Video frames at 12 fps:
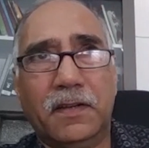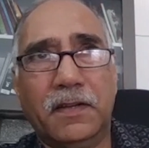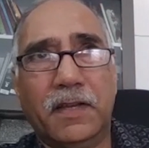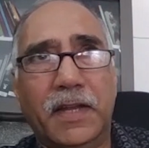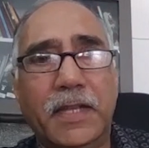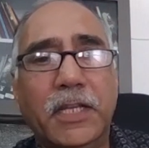
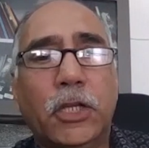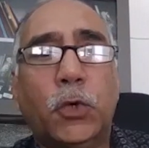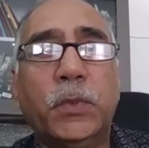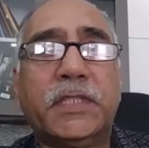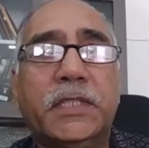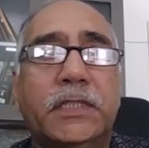an
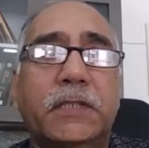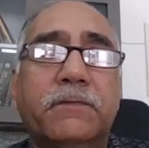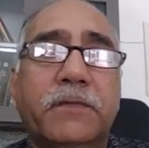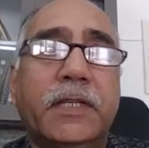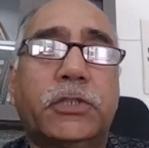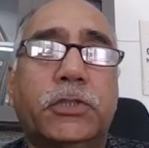
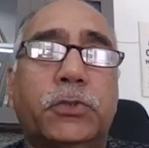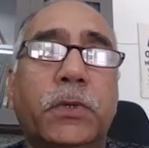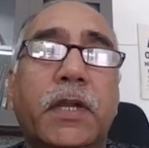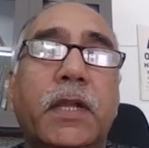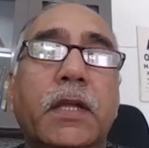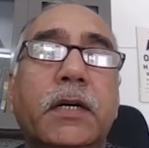inquisitiveness to
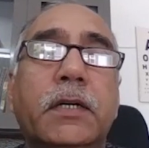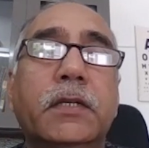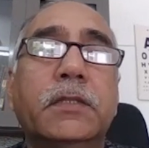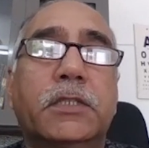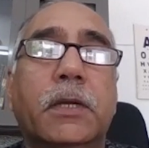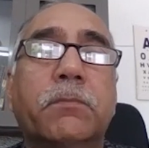
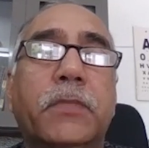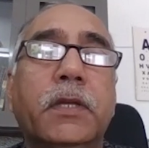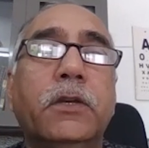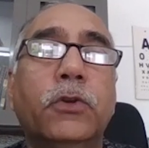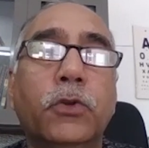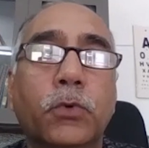learn
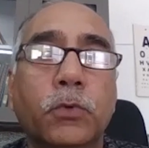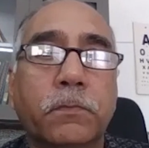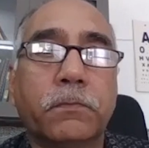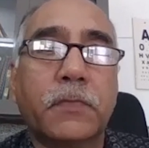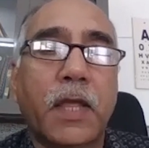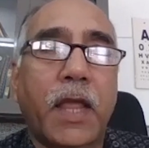something new
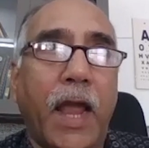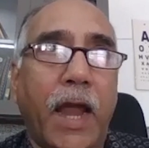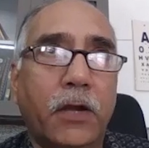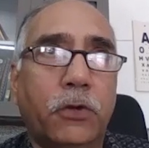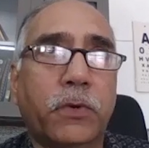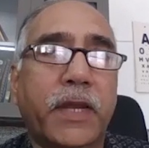
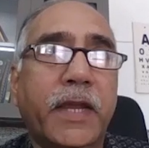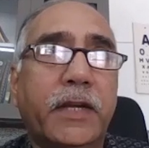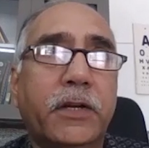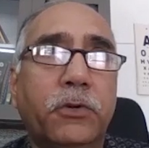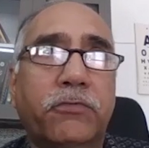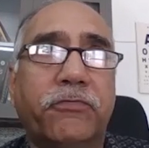and to get
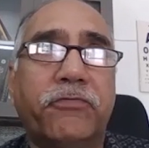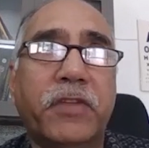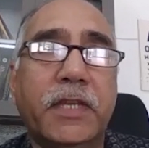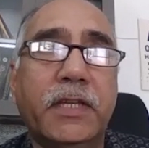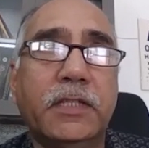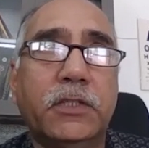into
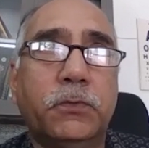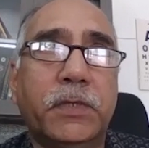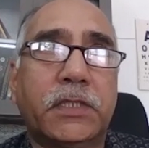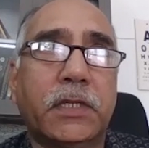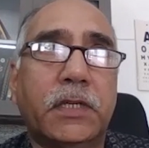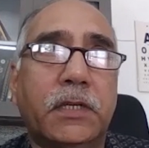fields
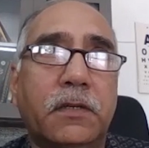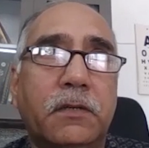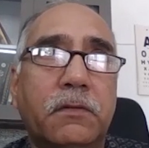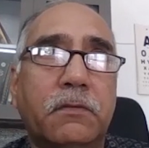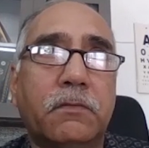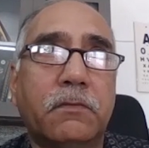which are
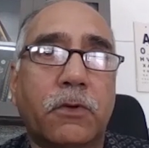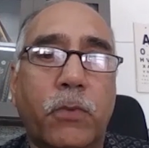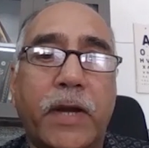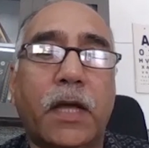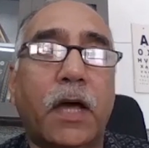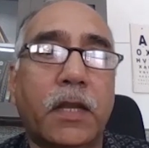
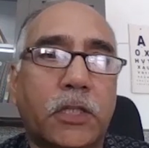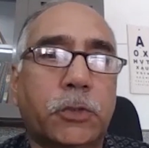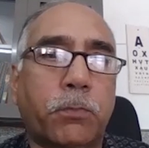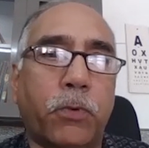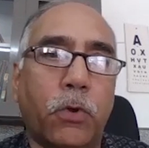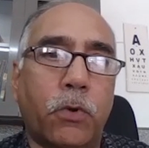quite
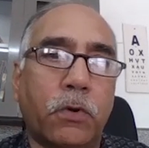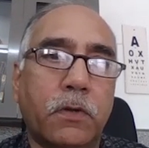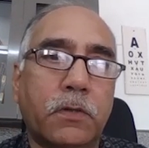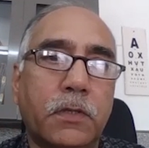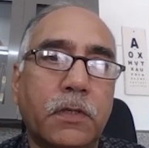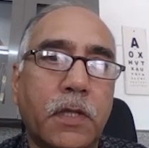unexplored.
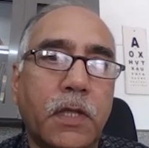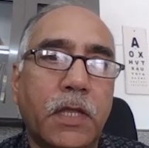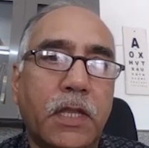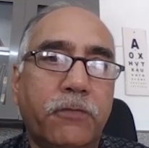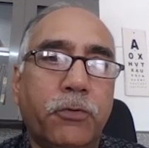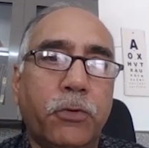
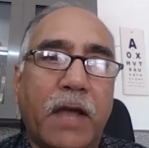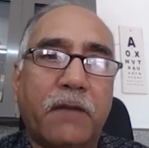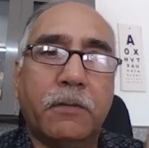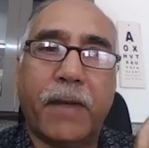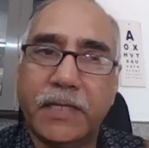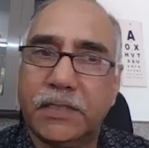If you have
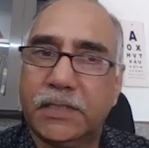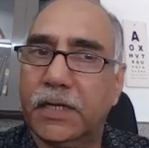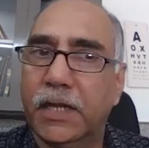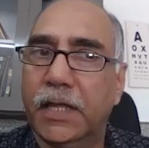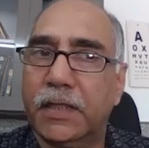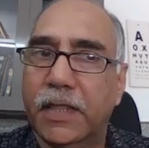a
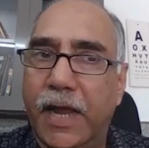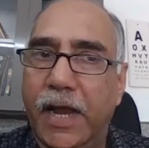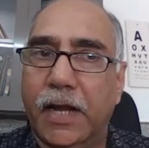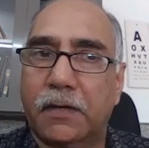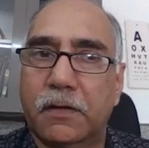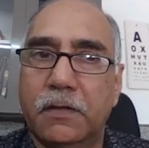mindset like
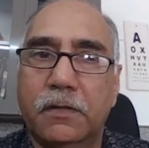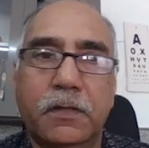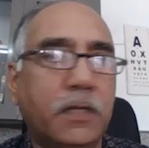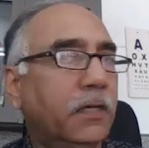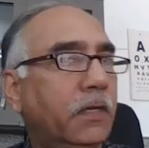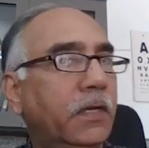that,
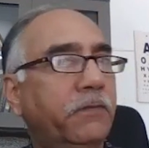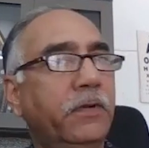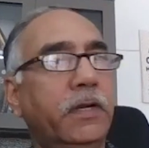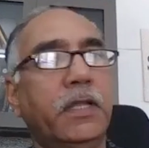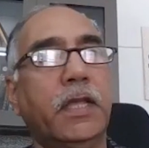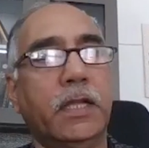then it
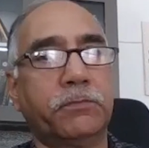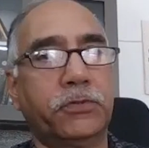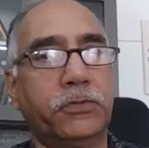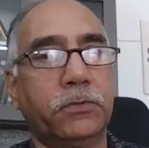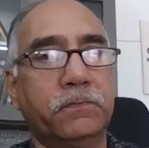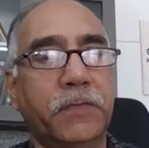definitely helps you.